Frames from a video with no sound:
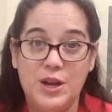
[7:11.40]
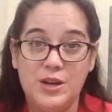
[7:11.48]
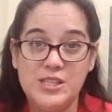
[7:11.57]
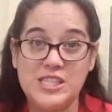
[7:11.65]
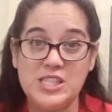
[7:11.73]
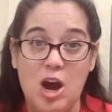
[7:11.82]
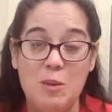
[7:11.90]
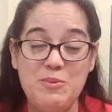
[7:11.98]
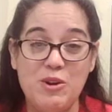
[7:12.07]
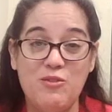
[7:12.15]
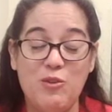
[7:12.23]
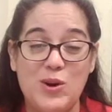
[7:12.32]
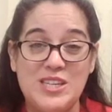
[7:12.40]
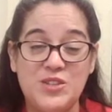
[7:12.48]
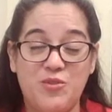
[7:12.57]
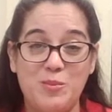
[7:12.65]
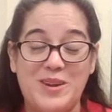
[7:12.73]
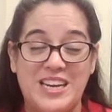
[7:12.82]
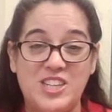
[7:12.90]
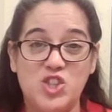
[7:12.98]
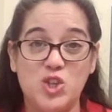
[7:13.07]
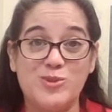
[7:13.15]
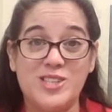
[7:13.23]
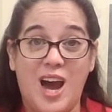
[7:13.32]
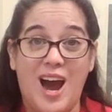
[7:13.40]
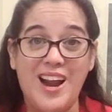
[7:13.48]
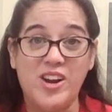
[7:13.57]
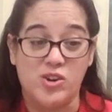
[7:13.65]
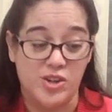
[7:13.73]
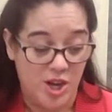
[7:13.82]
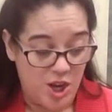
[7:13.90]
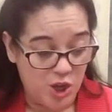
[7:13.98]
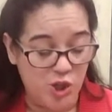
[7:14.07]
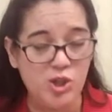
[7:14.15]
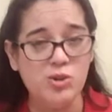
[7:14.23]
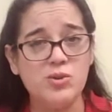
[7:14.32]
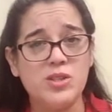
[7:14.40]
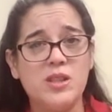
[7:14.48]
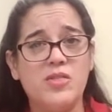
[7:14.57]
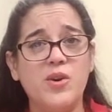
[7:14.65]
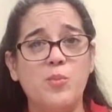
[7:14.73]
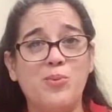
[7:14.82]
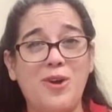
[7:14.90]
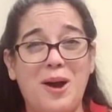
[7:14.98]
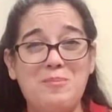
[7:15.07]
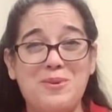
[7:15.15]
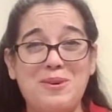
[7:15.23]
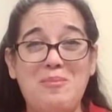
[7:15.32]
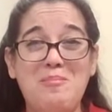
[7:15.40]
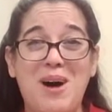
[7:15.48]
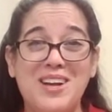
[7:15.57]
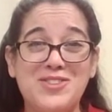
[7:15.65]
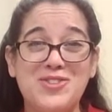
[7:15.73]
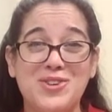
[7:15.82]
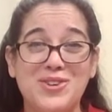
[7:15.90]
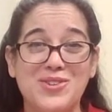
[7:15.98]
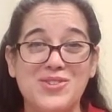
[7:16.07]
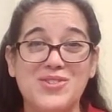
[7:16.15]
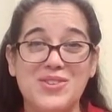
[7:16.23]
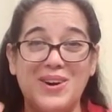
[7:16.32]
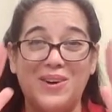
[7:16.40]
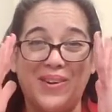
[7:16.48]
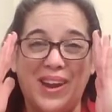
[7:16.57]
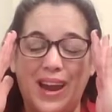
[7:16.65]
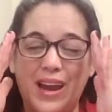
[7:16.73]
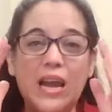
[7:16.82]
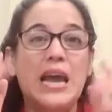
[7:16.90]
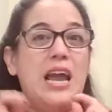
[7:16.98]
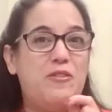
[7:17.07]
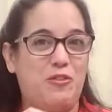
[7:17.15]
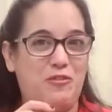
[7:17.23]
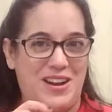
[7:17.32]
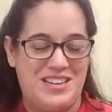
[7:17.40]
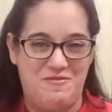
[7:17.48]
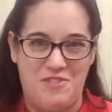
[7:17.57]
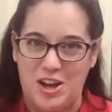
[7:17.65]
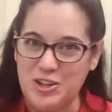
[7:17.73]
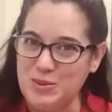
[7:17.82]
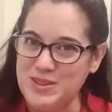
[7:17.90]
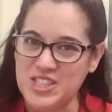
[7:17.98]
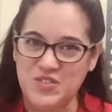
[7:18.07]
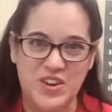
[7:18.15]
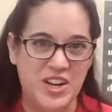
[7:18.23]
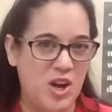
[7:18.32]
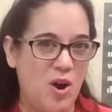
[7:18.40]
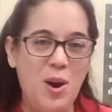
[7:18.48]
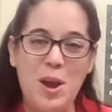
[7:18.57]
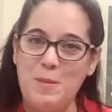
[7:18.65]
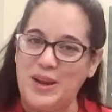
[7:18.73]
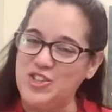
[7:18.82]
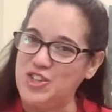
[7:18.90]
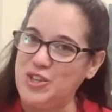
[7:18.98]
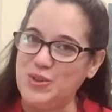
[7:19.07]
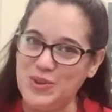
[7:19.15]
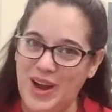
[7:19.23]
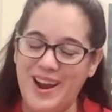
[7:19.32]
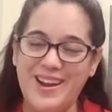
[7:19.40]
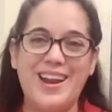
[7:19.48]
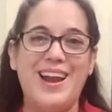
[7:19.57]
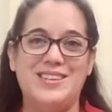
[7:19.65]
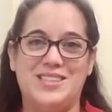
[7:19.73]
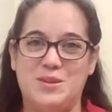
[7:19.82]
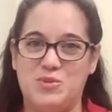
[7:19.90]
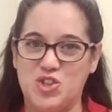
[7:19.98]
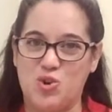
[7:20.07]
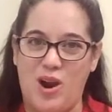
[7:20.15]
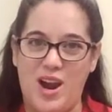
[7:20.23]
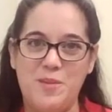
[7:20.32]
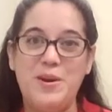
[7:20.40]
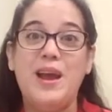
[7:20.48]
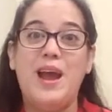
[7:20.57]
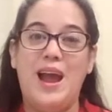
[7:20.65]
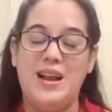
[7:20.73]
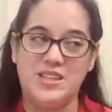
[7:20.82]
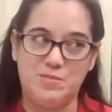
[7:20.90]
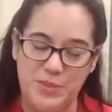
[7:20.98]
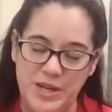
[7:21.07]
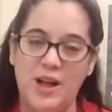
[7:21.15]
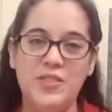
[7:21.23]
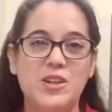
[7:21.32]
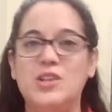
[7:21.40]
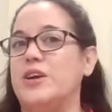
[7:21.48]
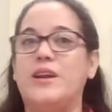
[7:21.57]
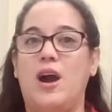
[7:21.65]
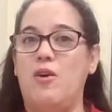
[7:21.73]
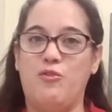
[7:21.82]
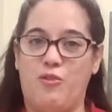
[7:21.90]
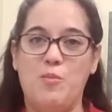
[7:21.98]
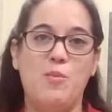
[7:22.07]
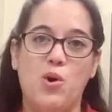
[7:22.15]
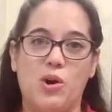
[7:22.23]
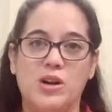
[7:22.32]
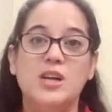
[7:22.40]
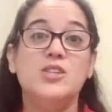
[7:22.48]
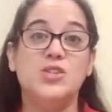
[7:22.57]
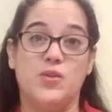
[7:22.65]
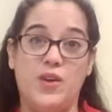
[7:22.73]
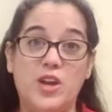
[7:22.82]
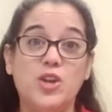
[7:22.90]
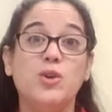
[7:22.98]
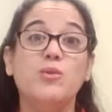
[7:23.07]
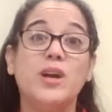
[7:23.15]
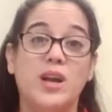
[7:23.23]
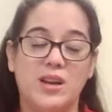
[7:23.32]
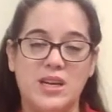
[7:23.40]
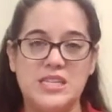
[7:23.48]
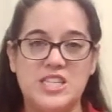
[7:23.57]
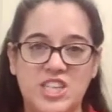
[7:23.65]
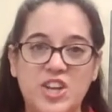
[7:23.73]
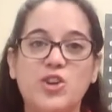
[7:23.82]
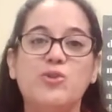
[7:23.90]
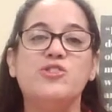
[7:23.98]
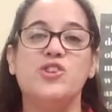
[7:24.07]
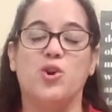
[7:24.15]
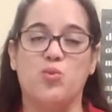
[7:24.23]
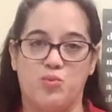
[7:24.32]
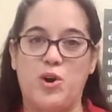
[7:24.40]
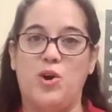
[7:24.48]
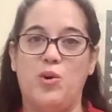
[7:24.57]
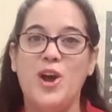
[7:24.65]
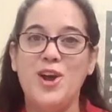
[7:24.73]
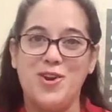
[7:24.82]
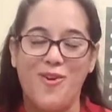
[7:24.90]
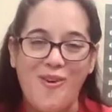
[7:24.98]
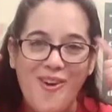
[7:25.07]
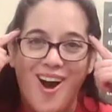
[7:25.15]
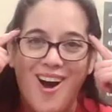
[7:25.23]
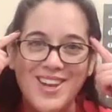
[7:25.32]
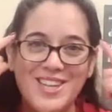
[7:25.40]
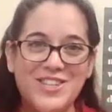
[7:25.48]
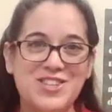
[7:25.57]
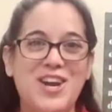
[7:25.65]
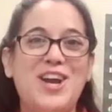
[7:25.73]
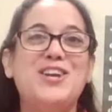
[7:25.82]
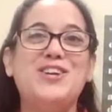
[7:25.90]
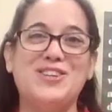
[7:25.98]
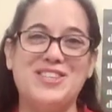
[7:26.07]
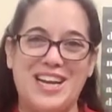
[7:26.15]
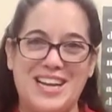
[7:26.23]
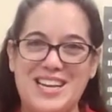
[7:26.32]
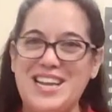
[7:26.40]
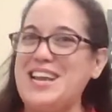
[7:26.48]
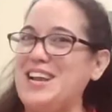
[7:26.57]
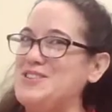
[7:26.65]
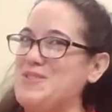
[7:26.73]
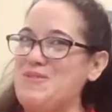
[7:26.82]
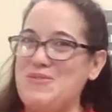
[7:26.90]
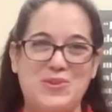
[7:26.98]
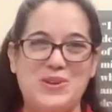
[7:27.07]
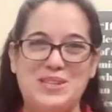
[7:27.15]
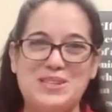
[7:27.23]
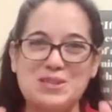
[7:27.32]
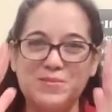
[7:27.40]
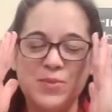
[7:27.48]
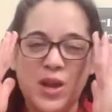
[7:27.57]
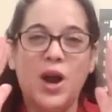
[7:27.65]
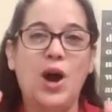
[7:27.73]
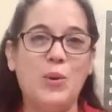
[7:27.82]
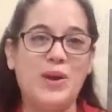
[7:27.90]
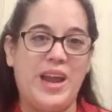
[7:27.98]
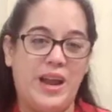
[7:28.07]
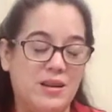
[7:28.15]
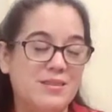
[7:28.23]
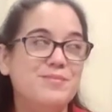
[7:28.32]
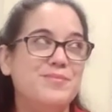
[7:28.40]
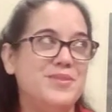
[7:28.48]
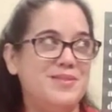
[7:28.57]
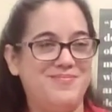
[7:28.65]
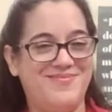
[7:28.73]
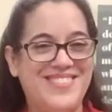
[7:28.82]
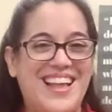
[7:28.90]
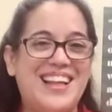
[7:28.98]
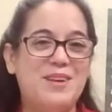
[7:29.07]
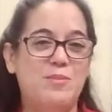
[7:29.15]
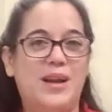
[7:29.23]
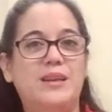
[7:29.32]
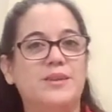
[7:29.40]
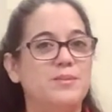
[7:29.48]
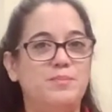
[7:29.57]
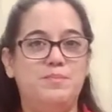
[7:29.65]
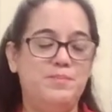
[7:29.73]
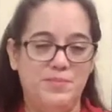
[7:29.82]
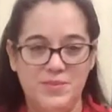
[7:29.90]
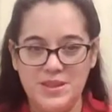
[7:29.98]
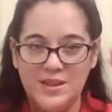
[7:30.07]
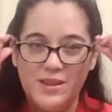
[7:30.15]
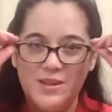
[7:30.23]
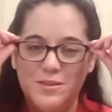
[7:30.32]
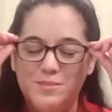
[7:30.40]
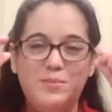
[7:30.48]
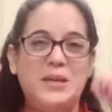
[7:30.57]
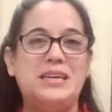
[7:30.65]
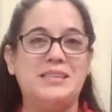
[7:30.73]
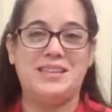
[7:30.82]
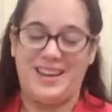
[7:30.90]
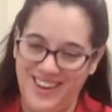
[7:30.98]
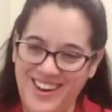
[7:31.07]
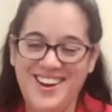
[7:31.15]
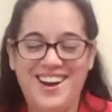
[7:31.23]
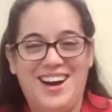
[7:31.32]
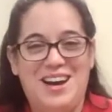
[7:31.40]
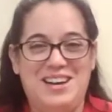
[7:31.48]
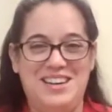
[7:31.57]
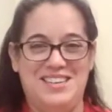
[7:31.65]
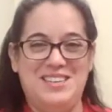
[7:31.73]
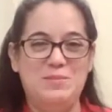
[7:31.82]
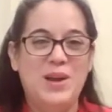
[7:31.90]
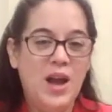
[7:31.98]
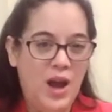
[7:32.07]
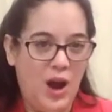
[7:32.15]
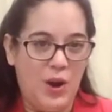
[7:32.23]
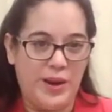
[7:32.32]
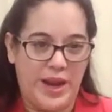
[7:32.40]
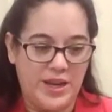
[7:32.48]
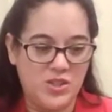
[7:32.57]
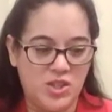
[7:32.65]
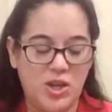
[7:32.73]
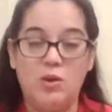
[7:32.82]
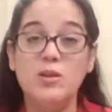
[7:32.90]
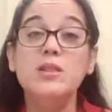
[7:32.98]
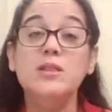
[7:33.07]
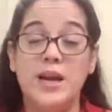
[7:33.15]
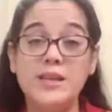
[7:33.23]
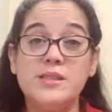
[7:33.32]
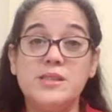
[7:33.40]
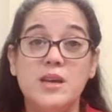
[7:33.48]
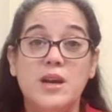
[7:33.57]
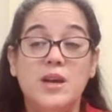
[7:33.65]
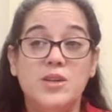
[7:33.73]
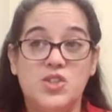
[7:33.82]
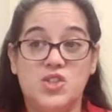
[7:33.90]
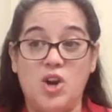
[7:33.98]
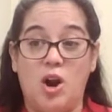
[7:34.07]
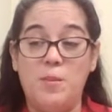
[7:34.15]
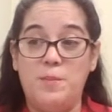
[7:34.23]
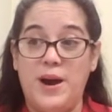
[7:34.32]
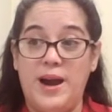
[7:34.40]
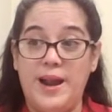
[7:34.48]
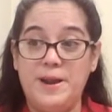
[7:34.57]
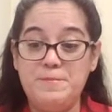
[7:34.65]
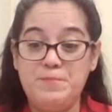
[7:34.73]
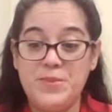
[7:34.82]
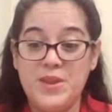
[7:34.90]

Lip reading: Stop your voice from getting so tired. Use the proper muscles, okay? If you're finding value in this video, make sure you like and subscribe and be on the lookout for more so that you can continue to grow your knowledge, your technique, and your voice. Okay, my little PSA. Okay, so let's start by